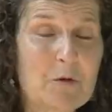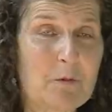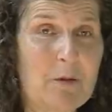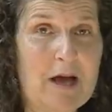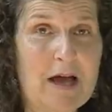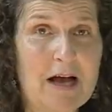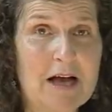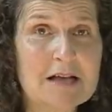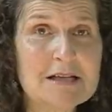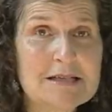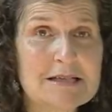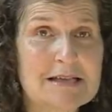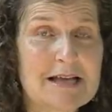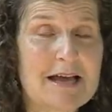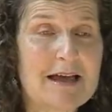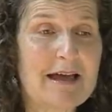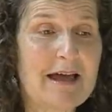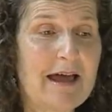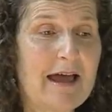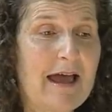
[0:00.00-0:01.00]
whales?
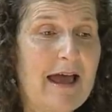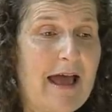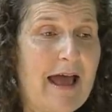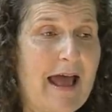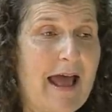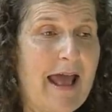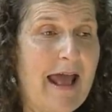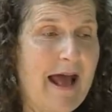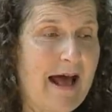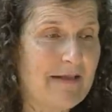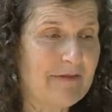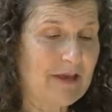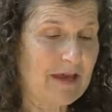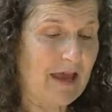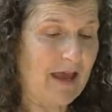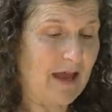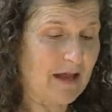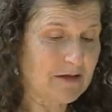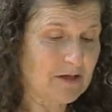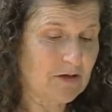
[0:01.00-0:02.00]
And the
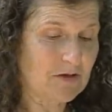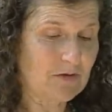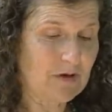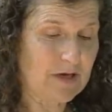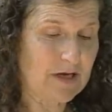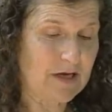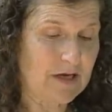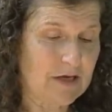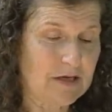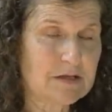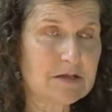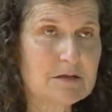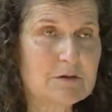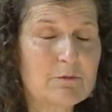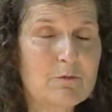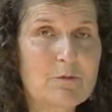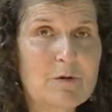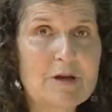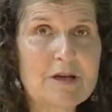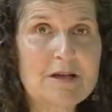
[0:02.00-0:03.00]
answer is
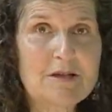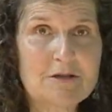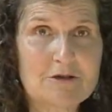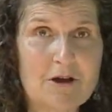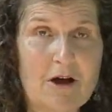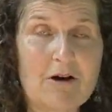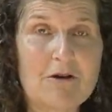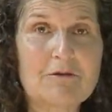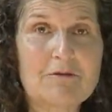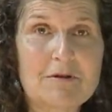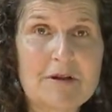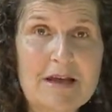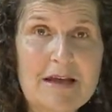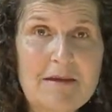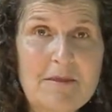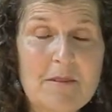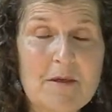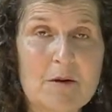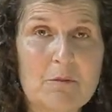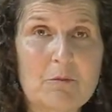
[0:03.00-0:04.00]
we don't
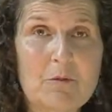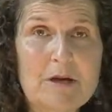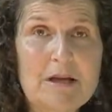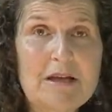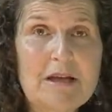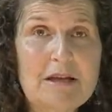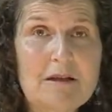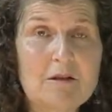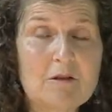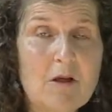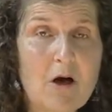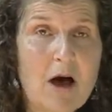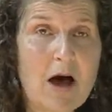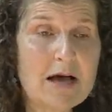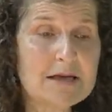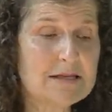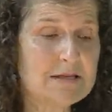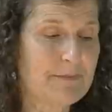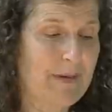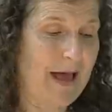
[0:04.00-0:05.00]
need them. We need
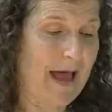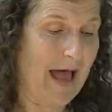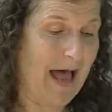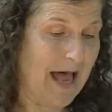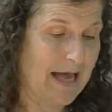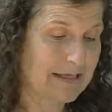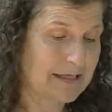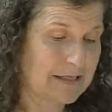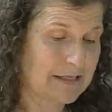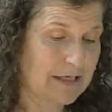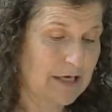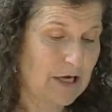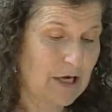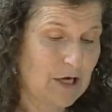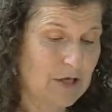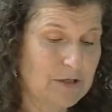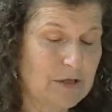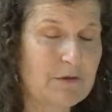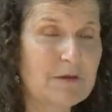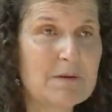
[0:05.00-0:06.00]
laws passed
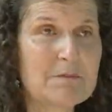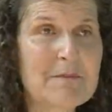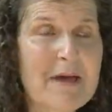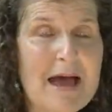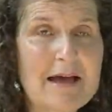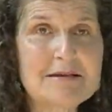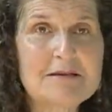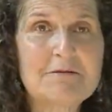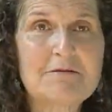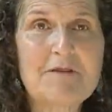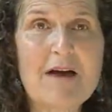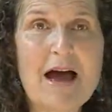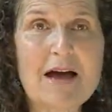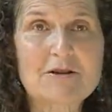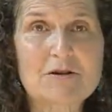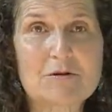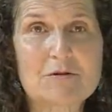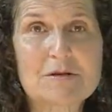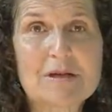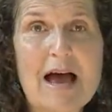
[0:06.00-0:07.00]
so that
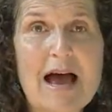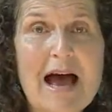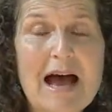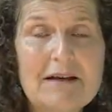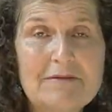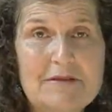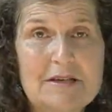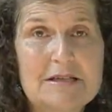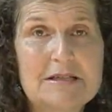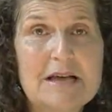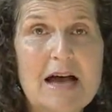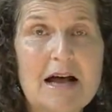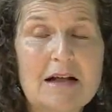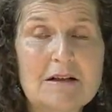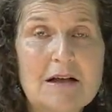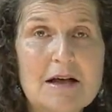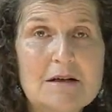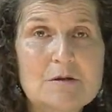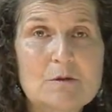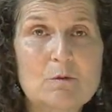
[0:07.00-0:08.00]
manufacturers have to tell
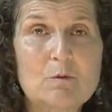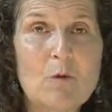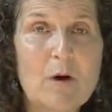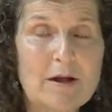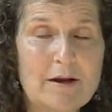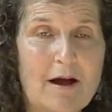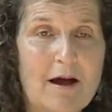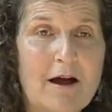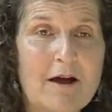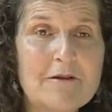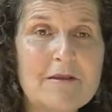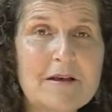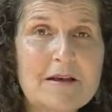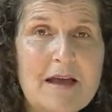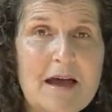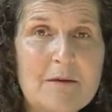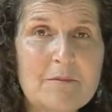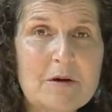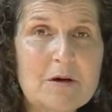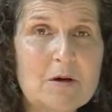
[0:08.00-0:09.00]
us what are the
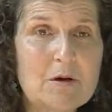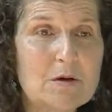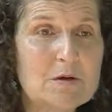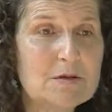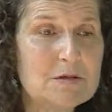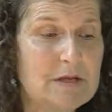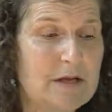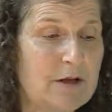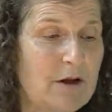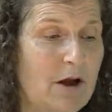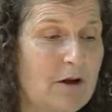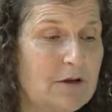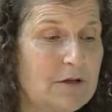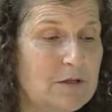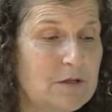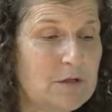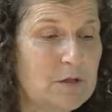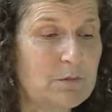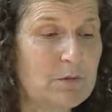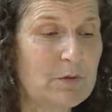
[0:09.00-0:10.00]
chemicals in our
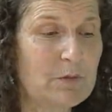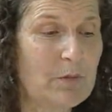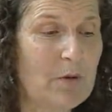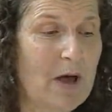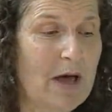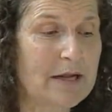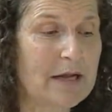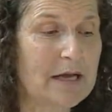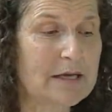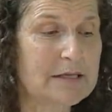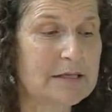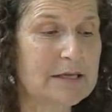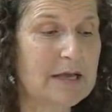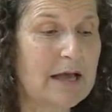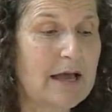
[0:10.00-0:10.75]
consumer products